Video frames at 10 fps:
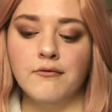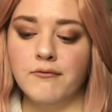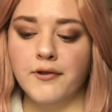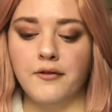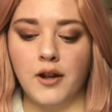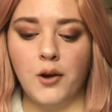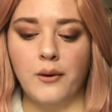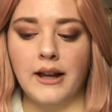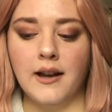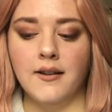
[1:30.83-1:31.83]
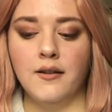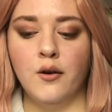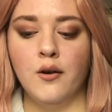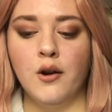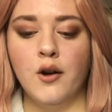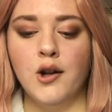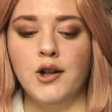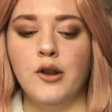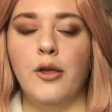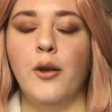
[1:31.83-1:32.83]
reviewing
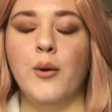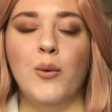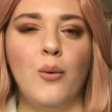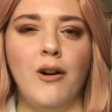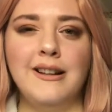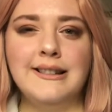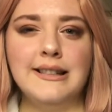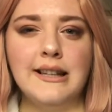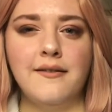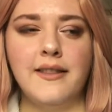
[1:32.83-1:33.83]
the quality of